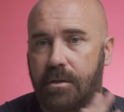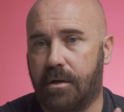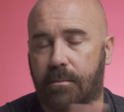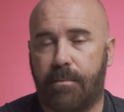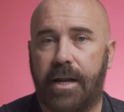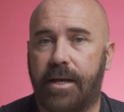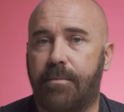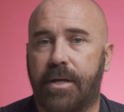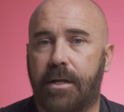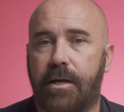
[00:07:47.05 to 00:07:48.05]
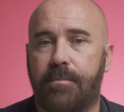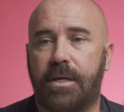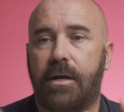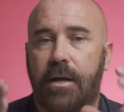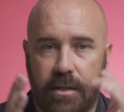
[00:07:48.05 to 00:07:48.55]
The body had been
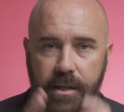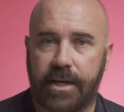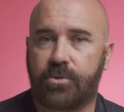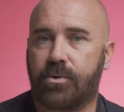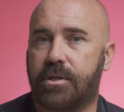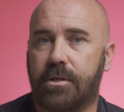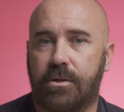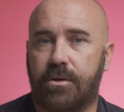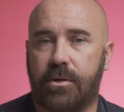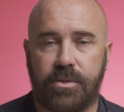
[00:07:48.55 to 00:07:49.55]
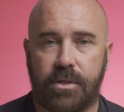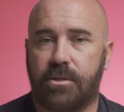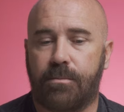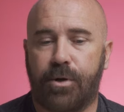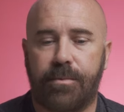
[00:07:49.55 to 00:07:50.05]
clipped, the legs were scissored, it was a
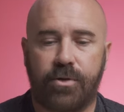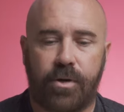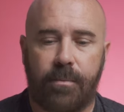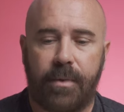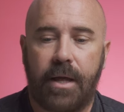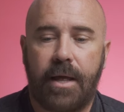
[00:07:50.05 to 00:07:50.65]
Suburban trim,